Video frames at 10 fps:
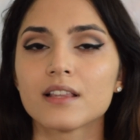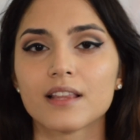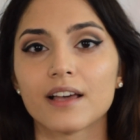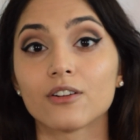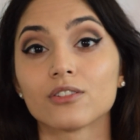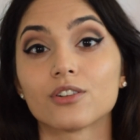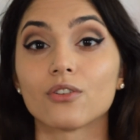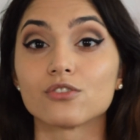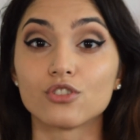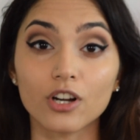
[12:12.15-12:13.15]
than a
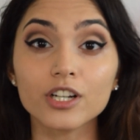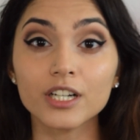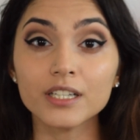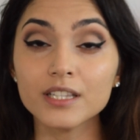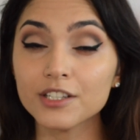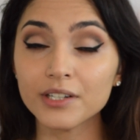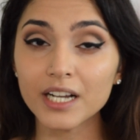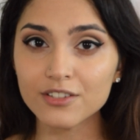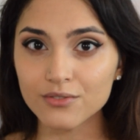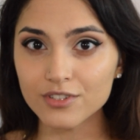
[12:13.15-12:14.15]
little darker than your
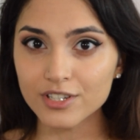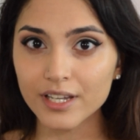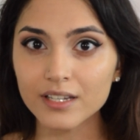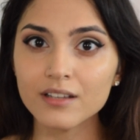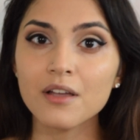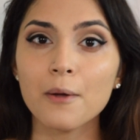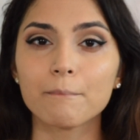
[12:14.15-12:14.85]
actual shade,